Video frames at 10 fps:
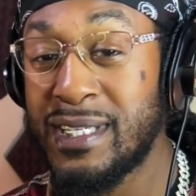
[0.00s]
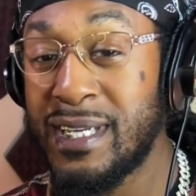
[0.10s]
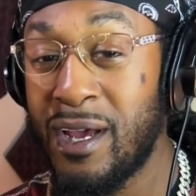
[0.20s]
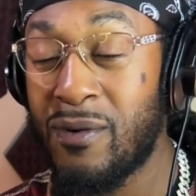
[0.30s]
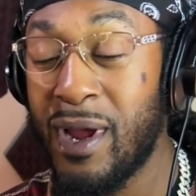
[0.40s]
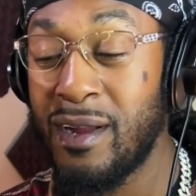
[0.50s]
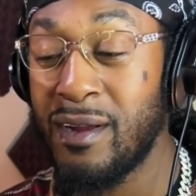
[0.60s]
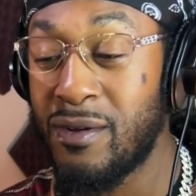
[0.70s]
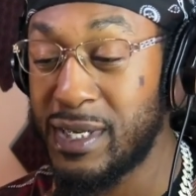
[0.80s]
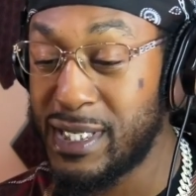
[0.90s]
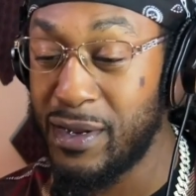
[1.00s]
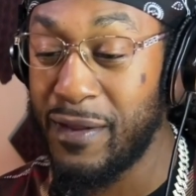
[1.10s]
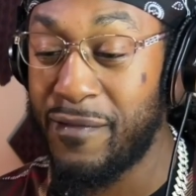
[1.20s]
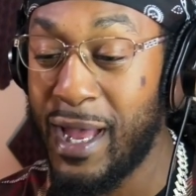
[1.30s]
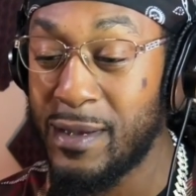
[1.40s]
channel right here on the
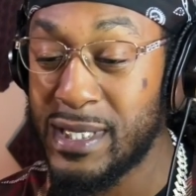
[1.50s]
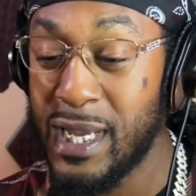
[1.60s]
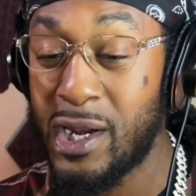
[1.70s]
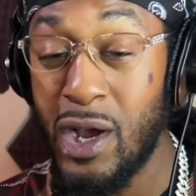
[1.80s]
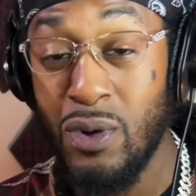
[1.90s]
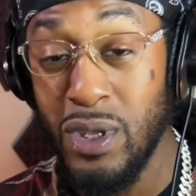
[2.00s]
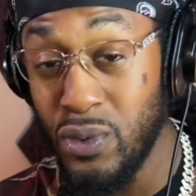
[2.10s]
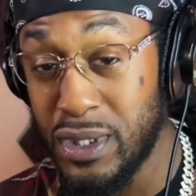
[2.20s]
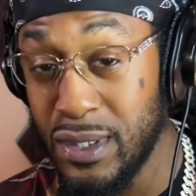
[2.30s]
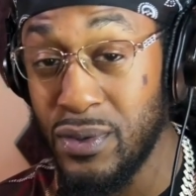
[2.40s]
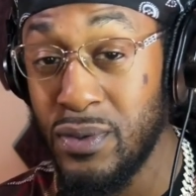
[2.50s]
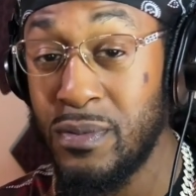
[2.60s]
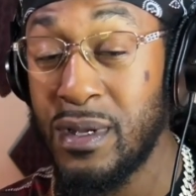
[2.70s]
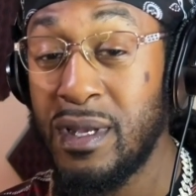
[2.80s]
Sheldon Vibes channel on YouTube.